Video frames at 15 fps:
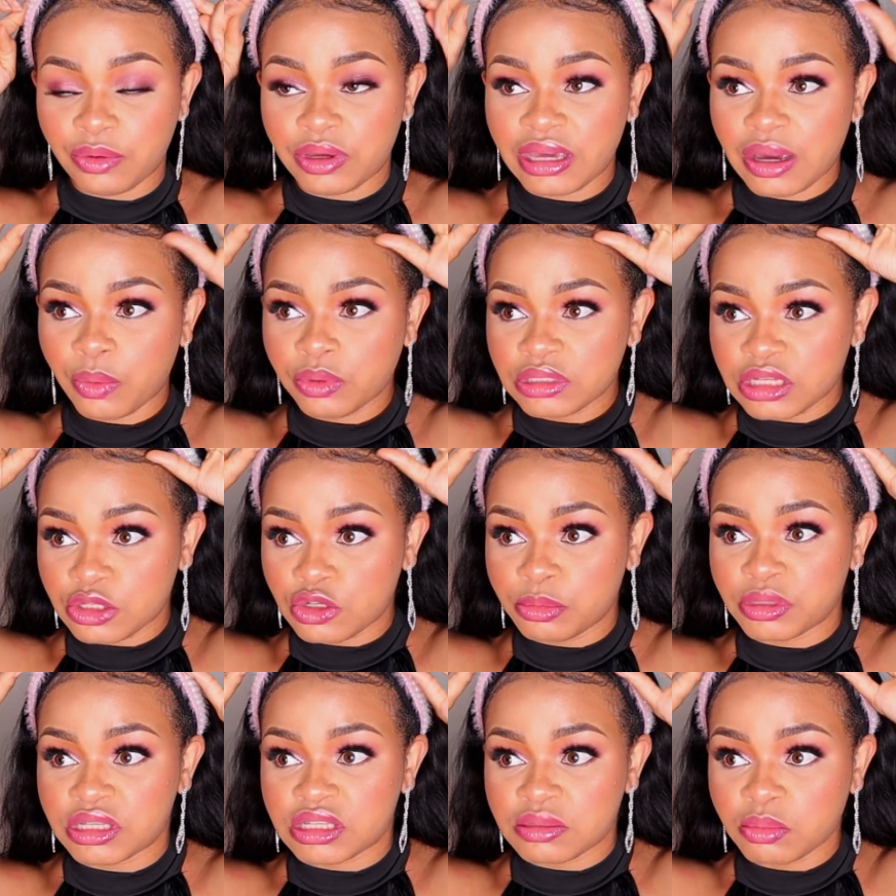Okay, I want it to
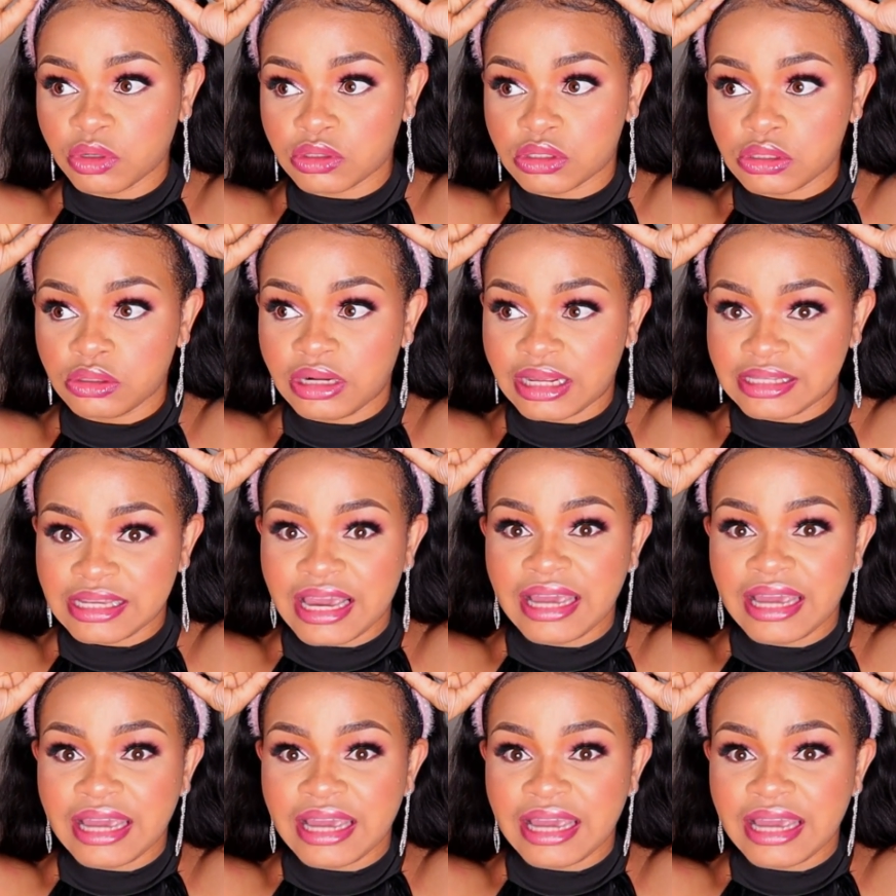be small so that